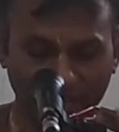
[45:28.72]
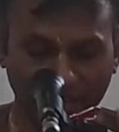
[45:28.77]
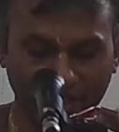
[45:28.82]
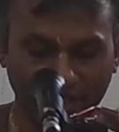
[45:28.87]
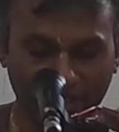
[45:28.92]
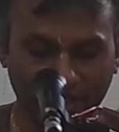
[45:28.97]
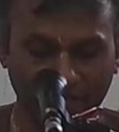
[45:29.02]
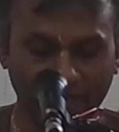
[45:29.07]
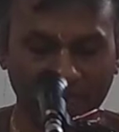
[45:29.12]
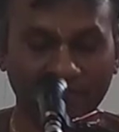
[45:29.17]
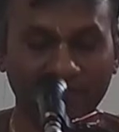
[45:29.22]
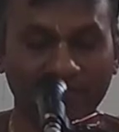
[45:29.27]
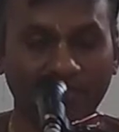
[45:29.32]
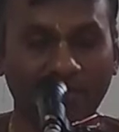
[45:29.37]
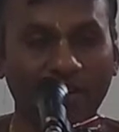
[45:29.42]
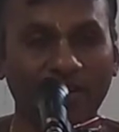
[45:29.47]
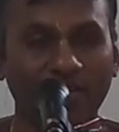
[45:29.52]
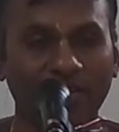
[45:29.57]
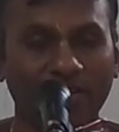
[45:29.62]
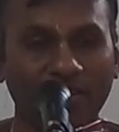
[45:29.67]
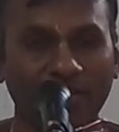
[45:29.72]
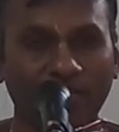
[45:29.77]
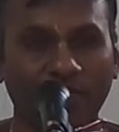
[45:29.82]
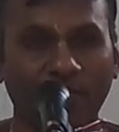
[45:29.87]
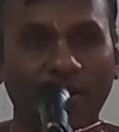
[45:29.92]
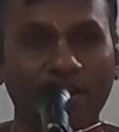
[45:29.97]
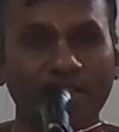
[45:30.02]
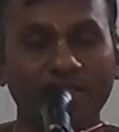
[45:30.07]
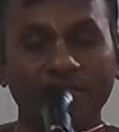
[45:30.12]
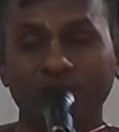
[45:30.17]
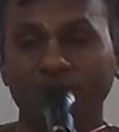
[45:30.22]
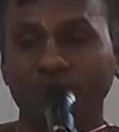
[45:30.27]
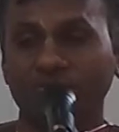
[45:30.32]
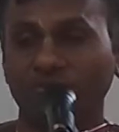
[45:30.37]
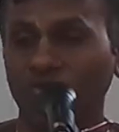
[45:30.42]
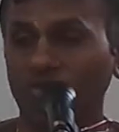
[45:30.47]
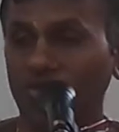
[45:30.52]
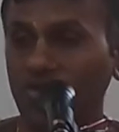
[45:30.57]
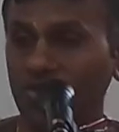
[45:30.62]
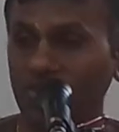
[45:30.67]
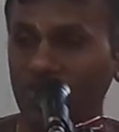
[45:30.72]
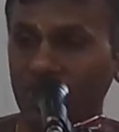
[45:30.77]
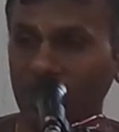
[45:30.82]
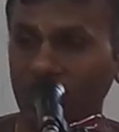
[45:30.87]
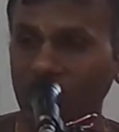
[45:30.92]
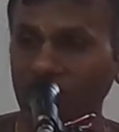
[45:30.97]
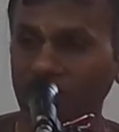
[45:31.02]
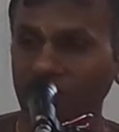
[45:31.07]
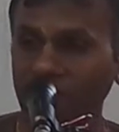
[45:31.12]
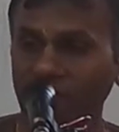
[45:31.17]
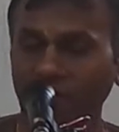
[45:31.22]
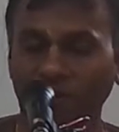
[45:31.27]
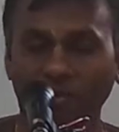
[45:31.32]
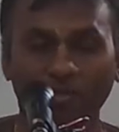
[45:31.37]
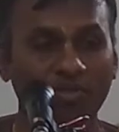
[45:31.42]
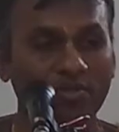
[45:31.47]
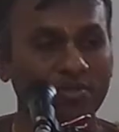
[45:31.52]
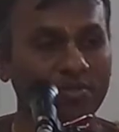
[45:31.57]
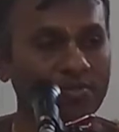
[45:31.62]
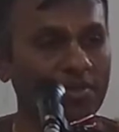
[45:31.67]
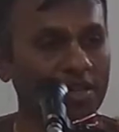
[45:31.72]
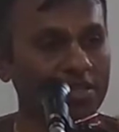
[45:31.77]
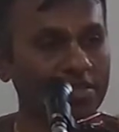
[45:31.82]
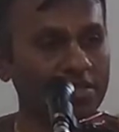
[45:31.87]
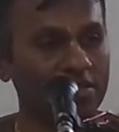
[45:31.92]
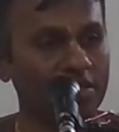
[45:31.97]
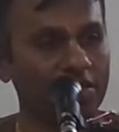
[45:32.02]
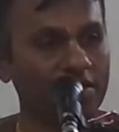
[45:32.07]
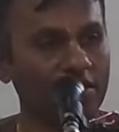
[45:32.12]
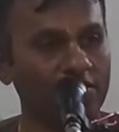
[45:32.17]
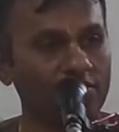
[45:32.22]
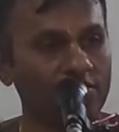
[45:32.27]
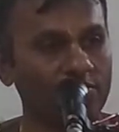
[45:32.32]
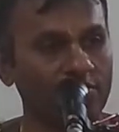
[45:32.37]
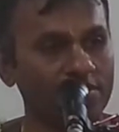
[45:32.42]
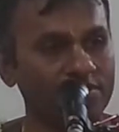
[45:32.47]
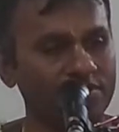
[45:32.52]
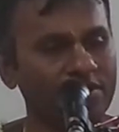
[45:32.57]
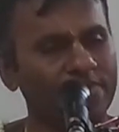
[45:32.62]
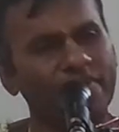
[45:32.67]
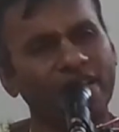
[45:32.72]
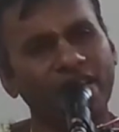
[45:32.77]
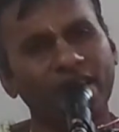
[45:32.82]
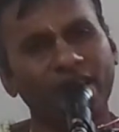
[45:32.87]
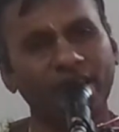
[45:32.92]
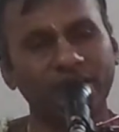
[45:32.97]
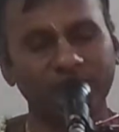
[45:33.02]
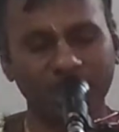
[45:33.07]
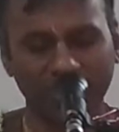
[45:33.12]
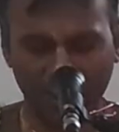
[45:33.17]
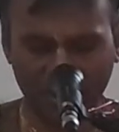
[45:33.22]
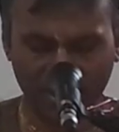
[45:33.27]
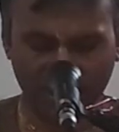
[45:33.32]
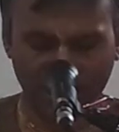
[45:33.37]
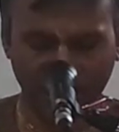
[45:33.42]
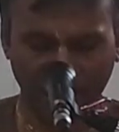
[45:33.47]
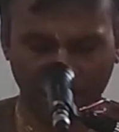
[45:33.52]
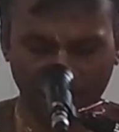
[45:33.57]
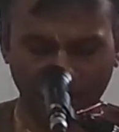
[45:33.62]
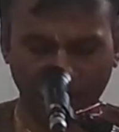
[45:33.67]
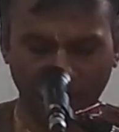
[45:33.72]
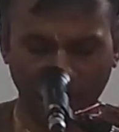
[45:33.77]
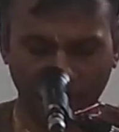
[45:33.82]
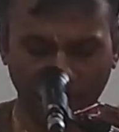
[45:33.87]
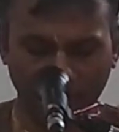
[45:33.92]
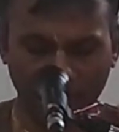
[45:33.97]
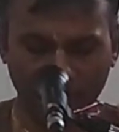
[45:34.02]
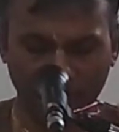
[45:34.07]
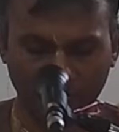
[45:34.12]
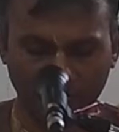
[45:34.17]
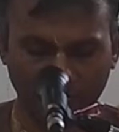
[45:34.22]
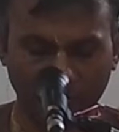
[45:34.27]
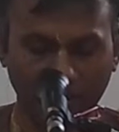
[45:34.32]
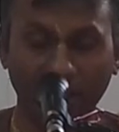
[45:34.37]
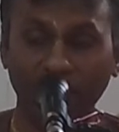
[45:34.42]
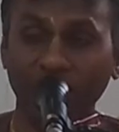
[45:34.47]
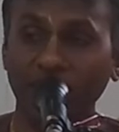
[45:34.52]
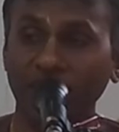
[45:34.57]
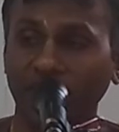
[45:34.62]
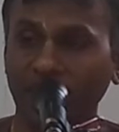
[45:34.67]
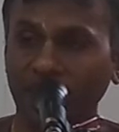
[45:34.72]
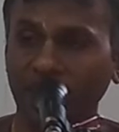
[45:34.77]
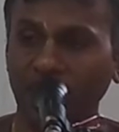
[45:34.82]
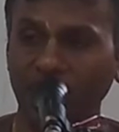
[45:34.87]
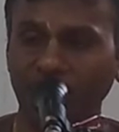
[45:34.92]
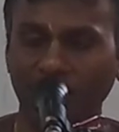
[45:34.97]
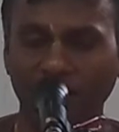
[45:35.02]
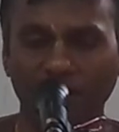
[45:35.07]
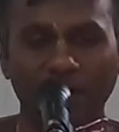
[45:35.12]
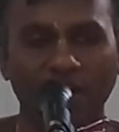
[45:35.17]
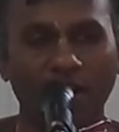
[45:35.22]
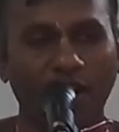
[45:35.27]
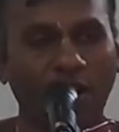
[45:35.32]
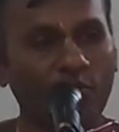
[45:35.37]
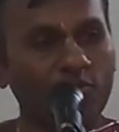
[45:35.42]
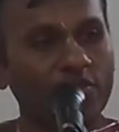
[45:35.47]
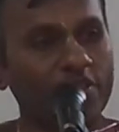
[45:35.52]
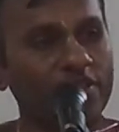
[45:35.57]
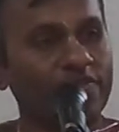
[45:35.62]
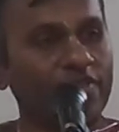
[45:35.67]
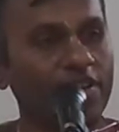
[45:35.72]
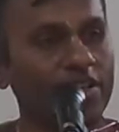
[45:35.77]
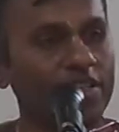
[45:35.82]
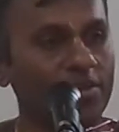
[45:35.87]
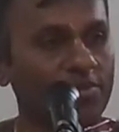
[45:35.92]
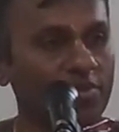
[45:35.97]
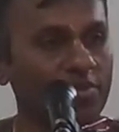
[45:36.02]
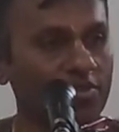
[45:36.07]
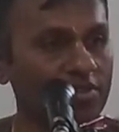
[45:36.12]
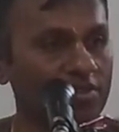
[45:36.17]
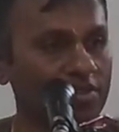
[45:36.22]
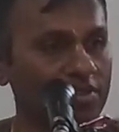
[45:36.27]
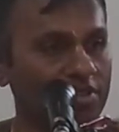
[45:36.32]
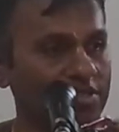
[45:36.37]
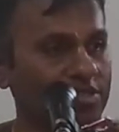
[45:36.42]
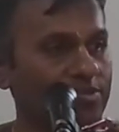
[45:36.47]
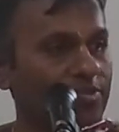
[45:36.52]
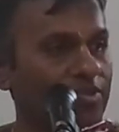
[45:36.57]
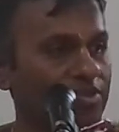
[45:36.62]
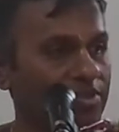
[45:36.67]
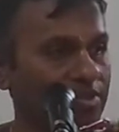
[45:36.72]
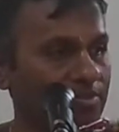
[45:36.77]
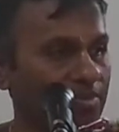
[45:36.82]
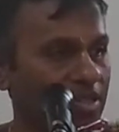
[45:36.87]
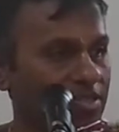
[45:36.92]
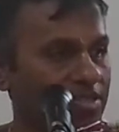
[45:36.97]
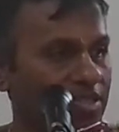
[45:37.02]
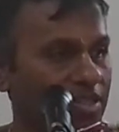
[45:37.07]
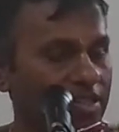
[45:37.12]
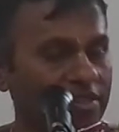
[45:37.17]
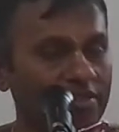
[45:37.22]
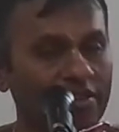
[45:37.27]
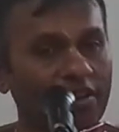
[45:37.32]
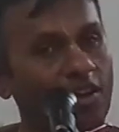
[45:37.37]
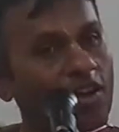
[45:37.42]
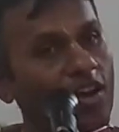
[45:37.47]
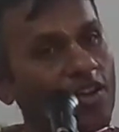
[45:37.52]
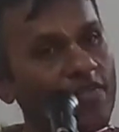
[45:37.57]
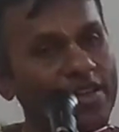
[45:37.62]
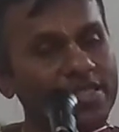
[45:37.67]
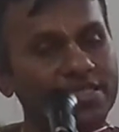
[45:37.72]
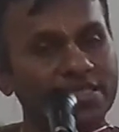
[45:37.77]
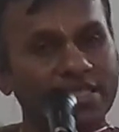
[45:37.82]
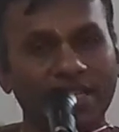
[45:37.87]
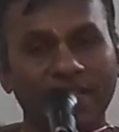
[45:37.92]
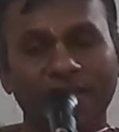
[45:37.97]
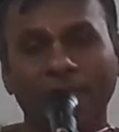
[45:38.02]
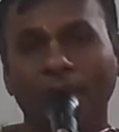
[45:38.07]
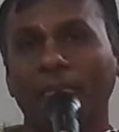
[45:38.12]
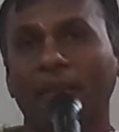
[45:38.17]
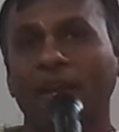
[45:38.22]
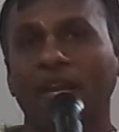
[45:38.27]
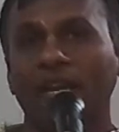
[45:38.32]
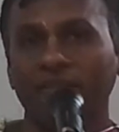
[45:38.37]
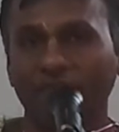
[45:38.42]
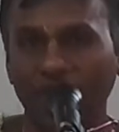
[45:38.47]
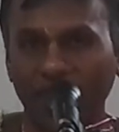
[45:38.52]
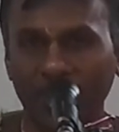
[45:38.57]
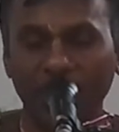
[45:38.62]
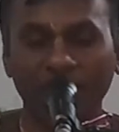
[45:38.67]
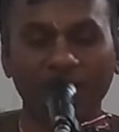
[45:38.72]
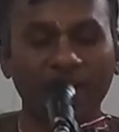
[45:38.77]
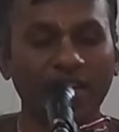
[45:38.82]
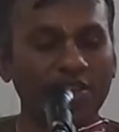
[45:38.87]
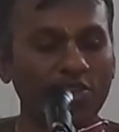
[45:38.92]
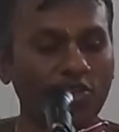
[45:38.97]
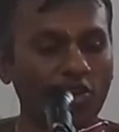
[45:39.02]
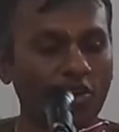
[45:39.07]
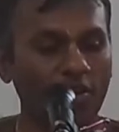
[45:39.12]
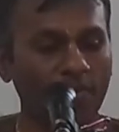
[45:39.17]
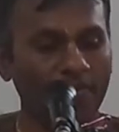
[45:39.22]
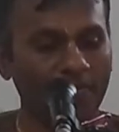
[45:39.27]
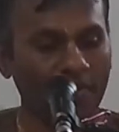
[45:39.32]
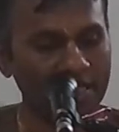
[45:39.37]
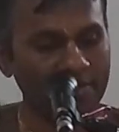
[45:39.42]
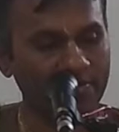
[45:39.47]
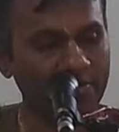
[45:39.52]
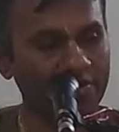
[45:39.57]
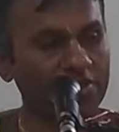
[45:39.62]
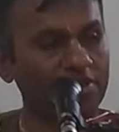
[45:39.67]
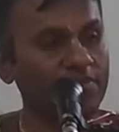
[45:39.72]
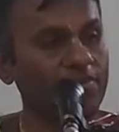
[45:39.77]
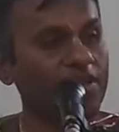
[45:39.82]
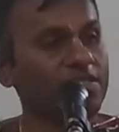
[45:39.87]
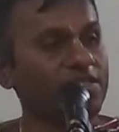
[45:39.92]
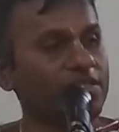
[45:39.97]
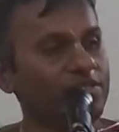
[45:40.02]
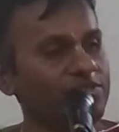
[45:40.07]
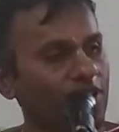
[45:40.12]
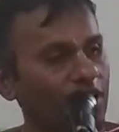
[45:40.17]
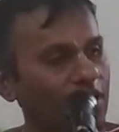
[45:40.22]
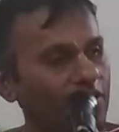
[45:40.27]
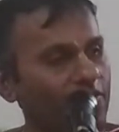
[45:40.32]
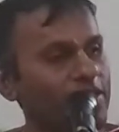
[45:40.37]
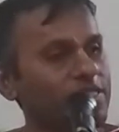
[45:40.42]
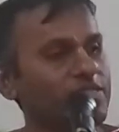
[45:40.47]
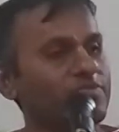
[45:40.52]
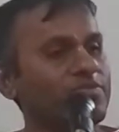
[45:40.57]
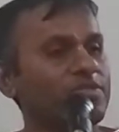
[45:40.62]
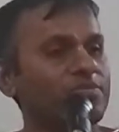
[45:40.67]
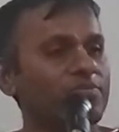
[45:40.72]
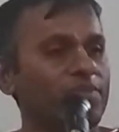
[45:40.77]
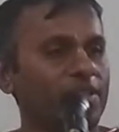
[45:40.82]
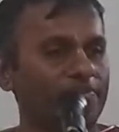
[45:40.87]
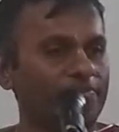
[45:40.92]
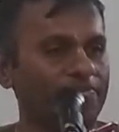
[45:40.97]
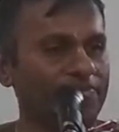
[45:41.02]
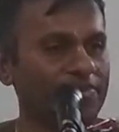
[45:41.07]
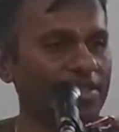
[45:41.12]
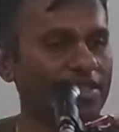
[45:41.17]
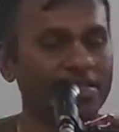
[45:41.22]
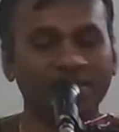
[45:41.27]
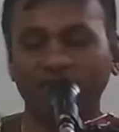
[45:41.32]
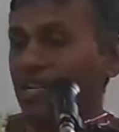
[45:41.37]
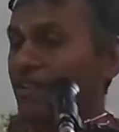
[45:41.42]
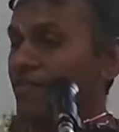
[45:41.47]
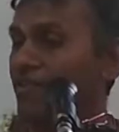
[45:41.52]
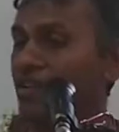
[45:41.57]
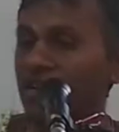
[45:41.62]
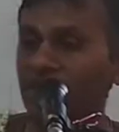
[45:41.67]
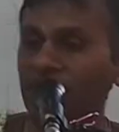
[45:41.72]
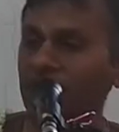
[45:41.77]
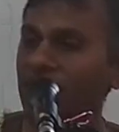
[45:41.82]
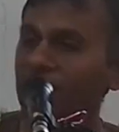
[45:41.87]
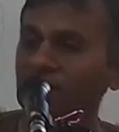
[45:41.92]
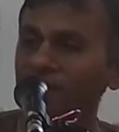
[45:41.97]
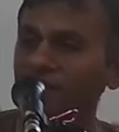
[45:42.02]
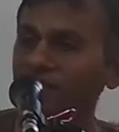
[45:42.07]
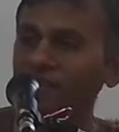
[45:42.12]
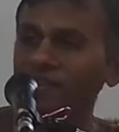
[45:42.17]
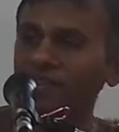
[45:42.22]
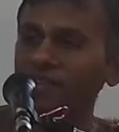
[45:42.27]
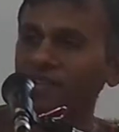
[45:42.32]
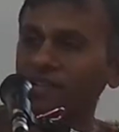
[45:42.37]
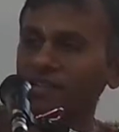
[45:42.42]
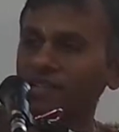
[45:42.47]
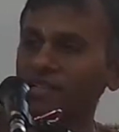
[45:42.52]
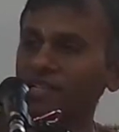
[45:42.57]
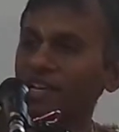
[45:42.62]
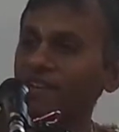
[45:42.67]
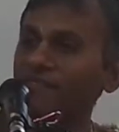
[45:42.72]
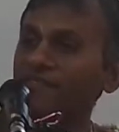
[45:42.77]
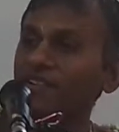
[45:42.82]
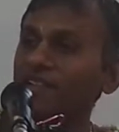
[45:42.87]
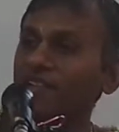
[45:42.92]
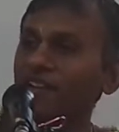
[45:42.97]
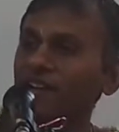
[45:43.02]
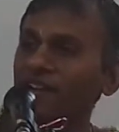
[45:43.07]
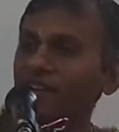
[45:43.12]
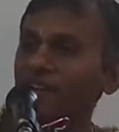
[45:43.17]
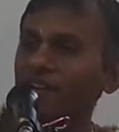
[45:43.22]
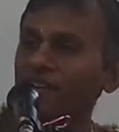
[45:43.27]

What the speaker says: to the disciples what his mood about Bhaktisiddhanta Thakur was. So many instances actually Prabhupada used to share that how he felt about his spiritual master. He always said, wherever I go, my spiritual master is always with me. He's never left